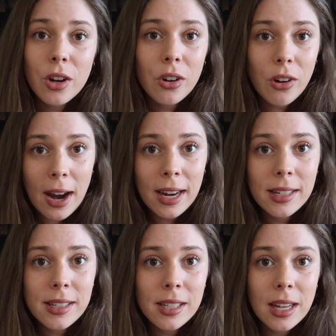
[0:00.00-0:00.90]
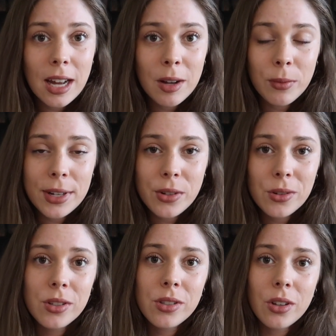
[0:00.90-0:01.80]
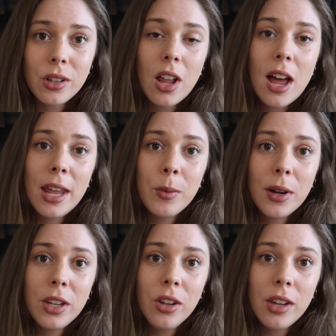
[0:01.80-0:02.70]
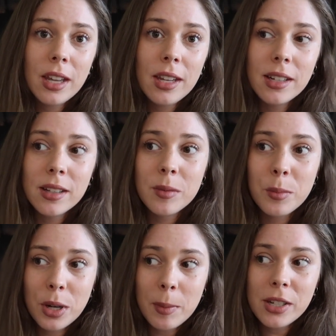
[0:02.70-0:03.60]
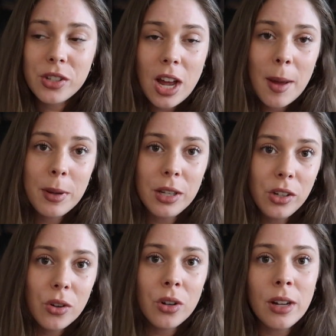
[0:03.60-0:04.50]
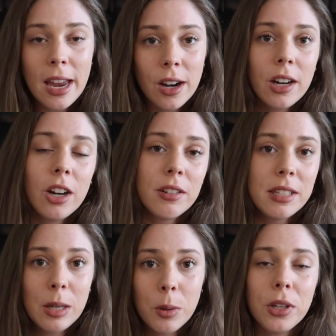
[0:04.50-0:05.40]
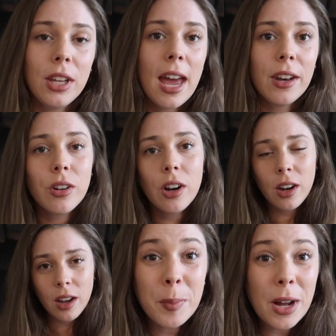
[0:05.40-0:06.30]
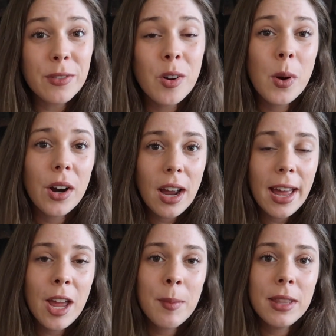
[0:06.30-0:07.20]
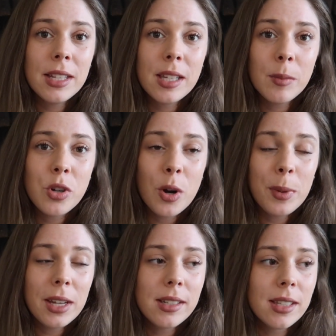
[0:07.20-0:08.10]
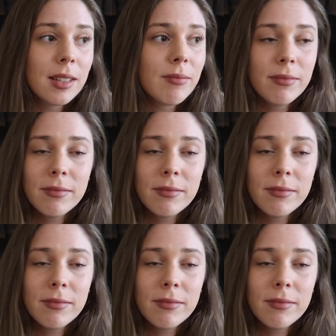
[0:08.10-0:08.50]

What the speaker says: great resources online where you can pretty much type in your area and see what you can grow. But for where I am in the subtropics,